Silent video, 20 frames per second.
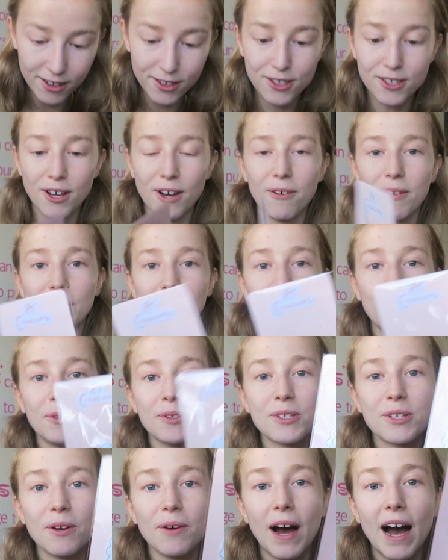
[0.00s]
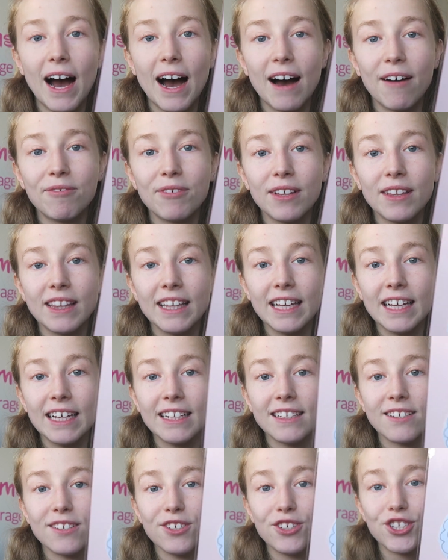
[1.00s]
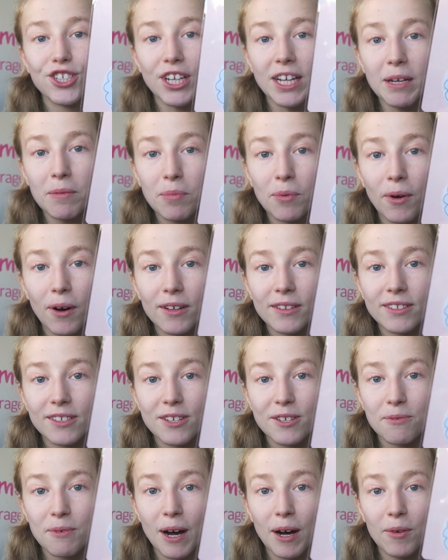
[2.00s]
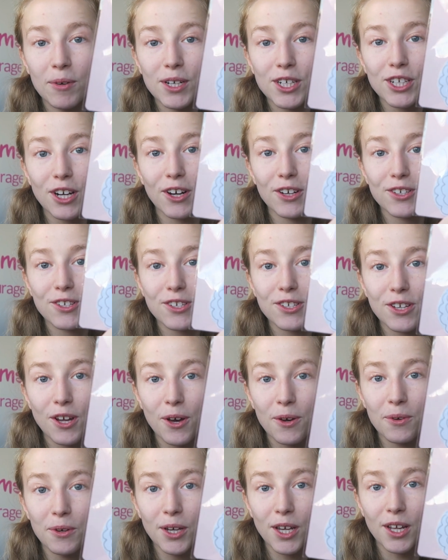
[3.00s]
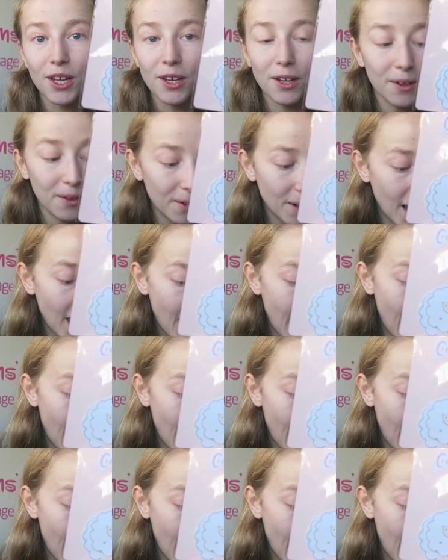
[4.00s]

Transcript: So we also have these sheep ones as well, which are so cute.